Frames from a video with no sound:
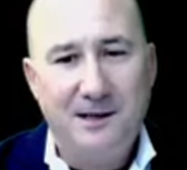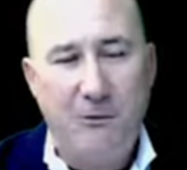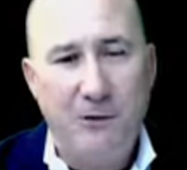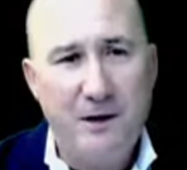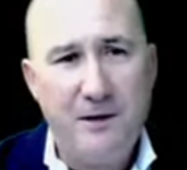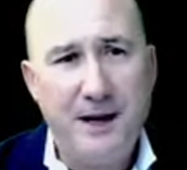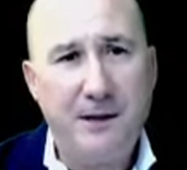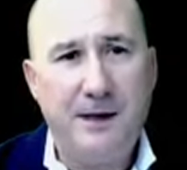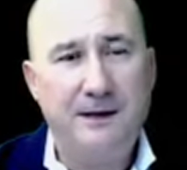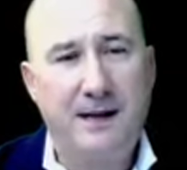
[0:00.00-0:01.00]
I want you to think
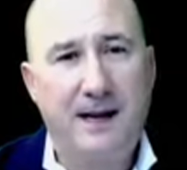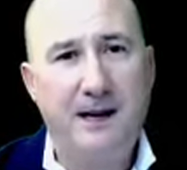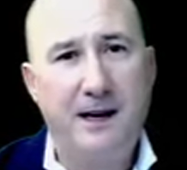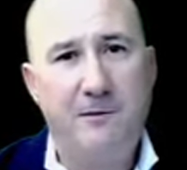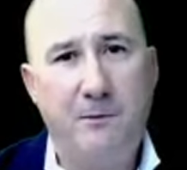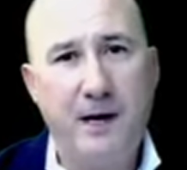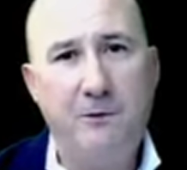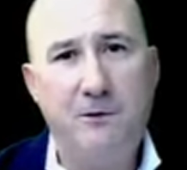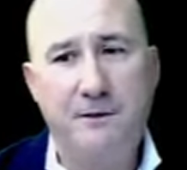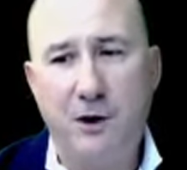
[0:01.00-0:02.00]
about that. If money
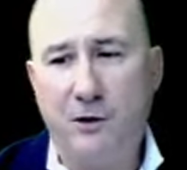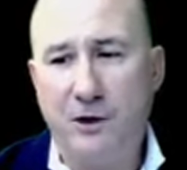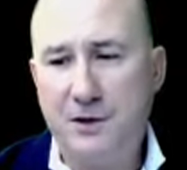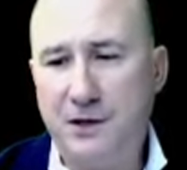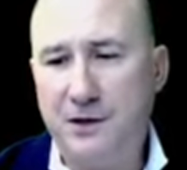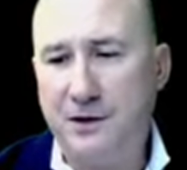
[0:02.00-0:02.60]
was of no concern,